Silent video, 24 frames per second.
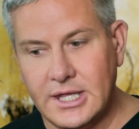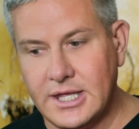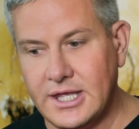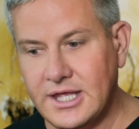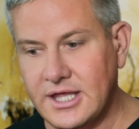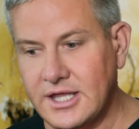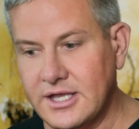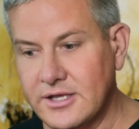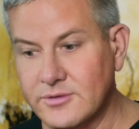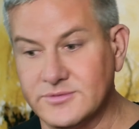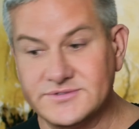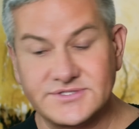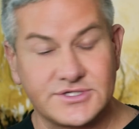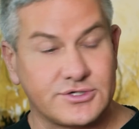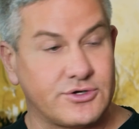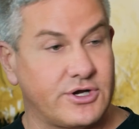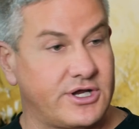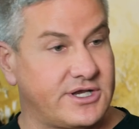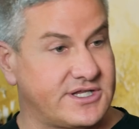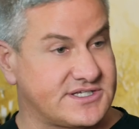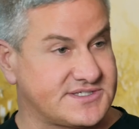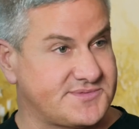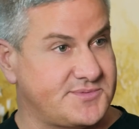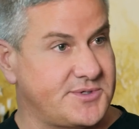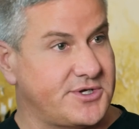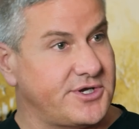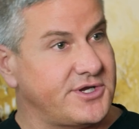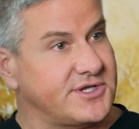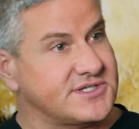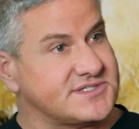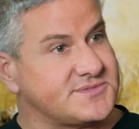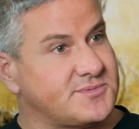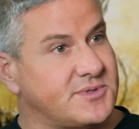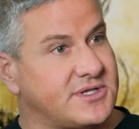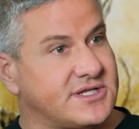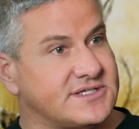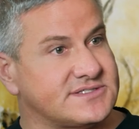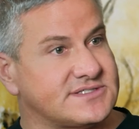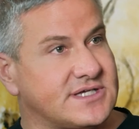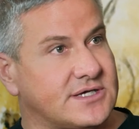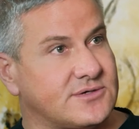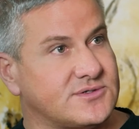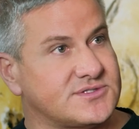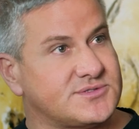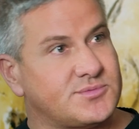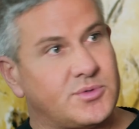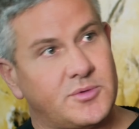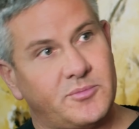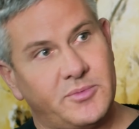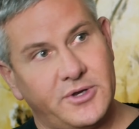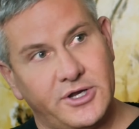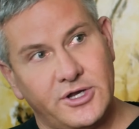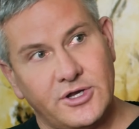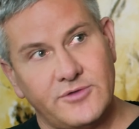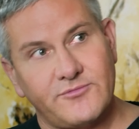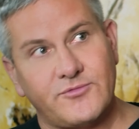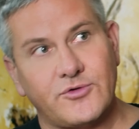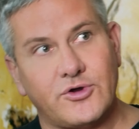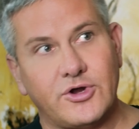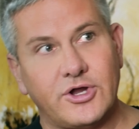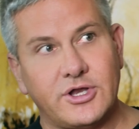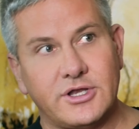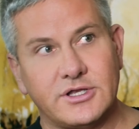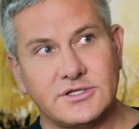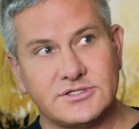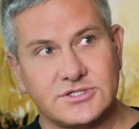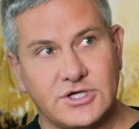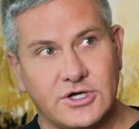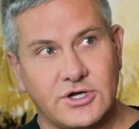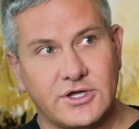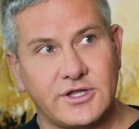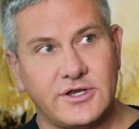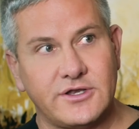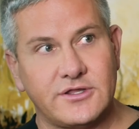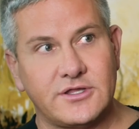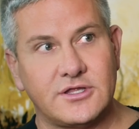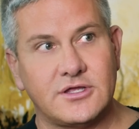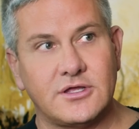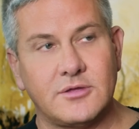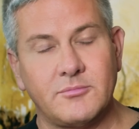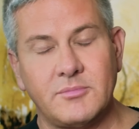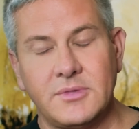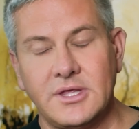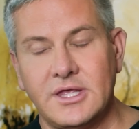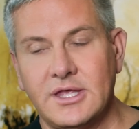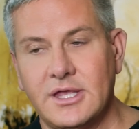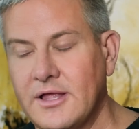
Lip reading: And it was a great experience. But as I was preparing for it and talking to them,